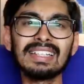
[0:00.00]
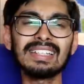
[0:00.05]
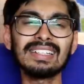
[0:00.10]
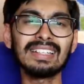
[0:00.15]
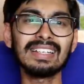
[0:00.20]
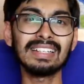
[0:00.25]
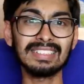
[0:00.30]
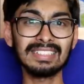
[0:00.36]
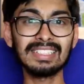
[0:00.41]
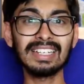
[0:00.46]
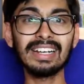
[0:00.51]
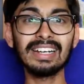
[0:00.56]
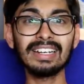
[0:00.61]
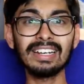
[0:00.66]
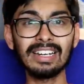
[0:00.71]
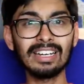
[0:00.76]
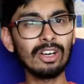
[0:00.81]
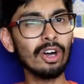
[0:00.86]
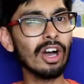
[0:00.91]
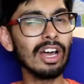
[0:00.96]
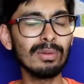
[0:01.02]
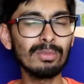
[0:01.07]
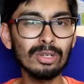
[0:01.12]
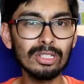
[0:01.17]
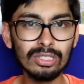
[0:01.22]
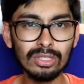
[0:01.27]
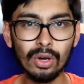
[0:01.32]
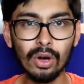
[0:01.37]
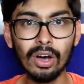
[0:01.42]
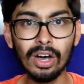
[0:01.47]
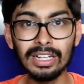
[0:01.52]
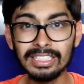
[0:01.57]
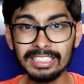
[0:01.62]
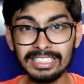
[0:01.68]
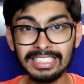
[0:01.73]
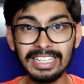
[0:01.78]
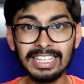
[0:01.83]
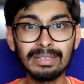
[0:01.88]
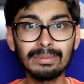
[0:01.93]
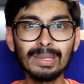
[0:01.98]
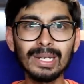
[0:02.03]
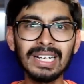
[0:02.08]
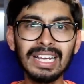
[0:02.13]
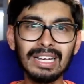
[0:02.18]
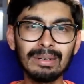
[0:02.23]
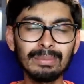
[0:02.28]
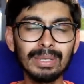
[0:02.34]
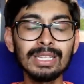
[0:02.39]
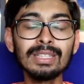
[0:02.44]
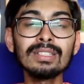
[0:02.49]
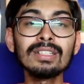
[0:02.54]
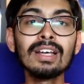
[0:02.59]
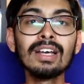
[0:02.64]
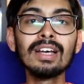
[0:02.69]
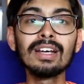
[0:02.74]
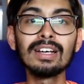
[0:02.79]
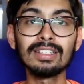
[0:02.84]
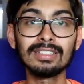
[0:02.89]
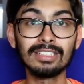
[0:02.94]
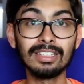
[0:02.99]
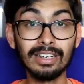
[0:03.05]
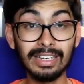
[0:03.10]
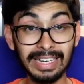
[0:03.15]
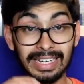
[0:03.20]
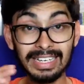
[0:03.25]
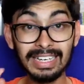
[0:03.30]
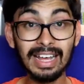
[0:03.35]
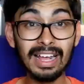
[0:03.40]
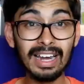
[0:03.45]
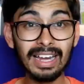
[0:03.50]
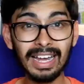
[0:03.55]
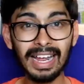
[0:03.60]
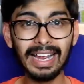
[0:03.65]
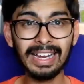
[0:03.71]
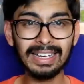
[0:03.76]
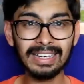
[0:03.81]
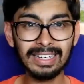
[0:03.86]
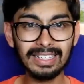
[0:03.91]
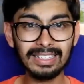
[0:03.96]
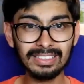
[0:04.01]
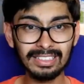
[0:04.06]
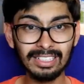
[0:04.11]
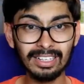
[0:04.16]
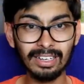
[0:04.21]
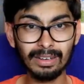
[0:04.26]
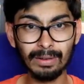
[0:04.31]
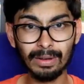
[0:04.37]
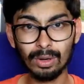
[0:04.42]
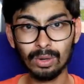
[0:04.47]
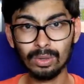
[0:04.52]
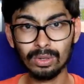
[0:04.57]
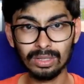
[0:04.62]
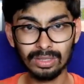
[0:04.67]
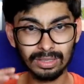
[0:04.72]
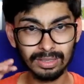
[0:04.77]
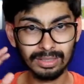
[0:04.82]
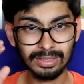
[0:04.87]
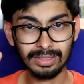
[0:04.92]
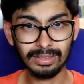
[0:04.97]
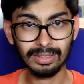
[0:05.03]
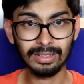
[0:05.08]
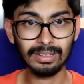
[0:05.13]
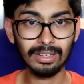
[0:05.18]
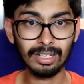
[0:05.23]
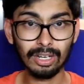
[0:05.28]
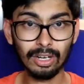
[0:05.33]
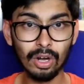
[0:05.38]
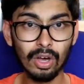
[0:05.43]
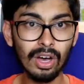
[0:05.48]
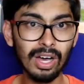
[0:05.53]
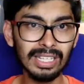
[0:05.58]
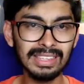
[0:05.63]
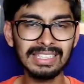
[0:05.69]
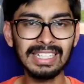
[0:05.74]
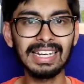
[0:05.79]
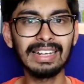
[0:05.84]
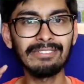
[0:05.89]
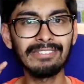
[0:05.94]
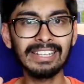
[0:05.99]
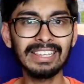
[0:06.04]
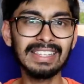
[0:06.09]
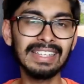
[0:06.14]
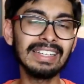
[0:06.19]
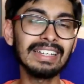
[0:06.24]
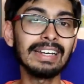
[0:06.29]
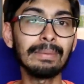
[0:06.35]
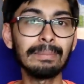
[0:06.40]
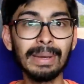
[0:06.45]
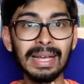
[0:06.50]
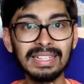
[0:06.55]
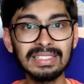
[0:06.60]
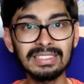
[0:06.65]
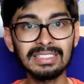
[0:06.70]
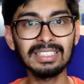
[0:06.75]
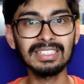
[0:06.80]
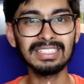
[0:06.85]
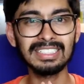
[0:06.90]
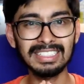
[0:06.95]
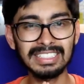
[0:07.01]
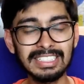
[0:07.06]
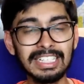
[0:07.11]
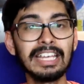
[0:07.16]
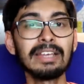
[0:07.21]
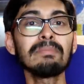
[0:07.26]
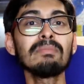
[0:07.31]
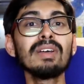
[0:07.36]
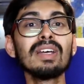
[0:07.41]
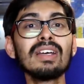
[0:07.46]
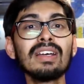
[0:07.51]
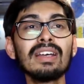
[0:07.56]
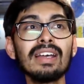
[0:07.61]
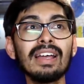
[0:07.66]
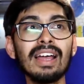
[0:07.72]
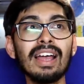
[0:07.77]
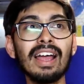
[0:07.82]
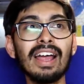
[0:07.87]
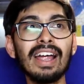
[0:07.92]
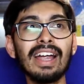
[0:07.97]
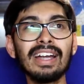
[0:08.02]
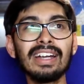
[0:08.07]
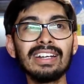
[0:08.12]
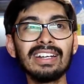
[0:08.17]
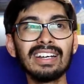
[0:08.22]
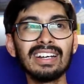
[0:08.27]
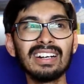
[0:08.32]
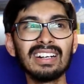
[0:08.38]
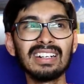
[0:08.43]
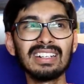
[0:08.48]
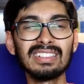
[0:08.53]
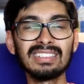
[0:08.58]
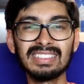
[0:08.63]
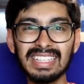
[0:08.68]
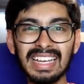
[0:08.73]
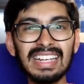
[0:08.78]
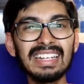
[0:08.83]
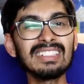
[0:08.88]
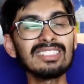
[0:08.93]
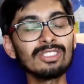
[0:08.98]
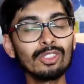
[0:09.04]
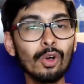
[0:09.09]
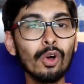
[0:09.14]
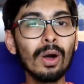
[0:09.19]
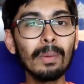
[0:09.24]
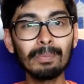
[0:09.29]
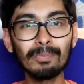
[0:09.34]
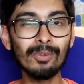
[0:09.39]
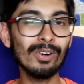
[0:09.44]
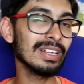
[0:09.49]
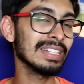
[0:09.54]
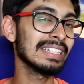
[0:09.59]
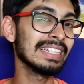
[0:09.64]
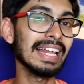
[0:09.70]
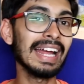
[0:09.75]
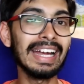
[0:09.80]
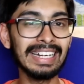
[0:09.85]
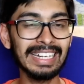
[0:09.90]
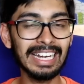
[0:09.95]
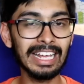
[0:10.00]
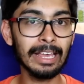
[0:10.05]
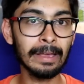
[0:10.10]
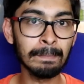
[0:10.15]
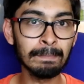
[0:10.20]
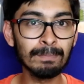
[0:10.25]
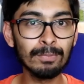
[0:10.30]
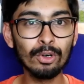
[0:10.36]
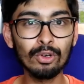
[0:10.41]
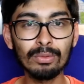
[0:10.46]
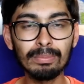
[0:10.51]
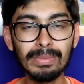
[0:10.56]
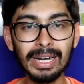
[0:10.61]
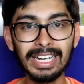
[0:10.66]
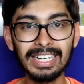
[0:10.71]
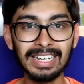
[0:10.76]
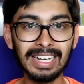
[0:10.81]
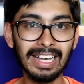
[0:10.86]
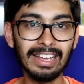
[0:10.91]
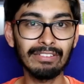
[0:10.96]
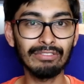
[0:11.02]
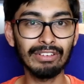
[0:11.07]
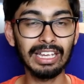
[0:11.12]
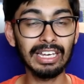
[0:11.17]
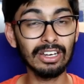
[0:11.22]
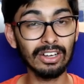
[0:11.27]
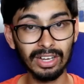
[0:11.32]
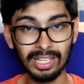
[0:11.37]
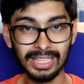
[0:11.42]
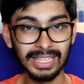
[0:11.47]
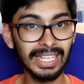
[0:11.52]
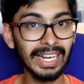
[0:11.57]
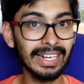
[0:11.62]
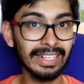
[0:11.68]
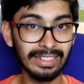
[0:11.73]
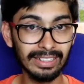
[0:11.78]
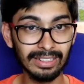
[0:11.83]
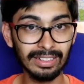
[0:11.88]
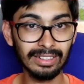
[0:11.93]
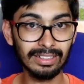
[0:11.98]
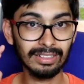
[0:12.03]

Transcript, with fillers: that is that in almost all Steelbird helmets the inner liner, the cloth and everything remains the same, and uh, there is scope for slight improvement I feel on that,